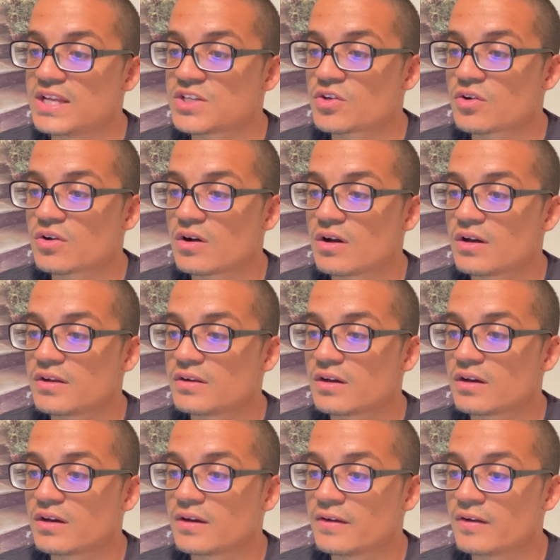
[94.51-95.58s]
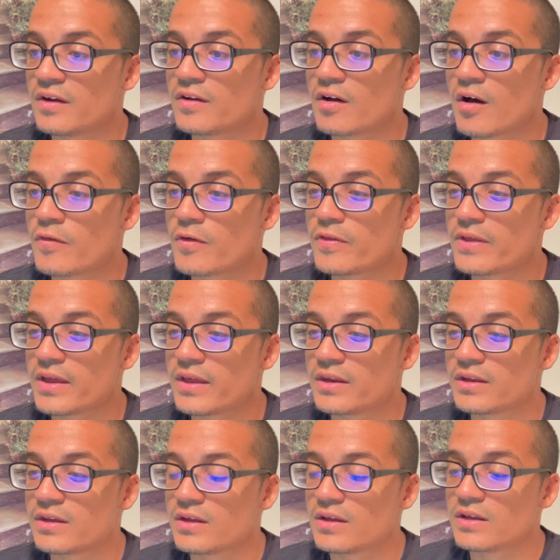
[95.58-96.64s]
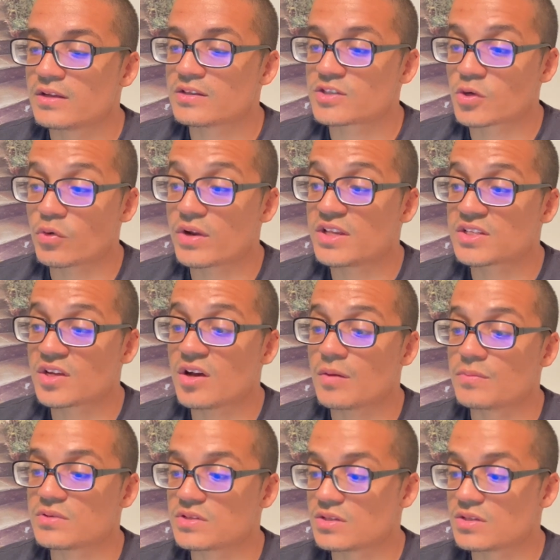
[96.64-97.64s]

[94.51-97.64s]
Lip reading: took on none other than Tony Tubbs.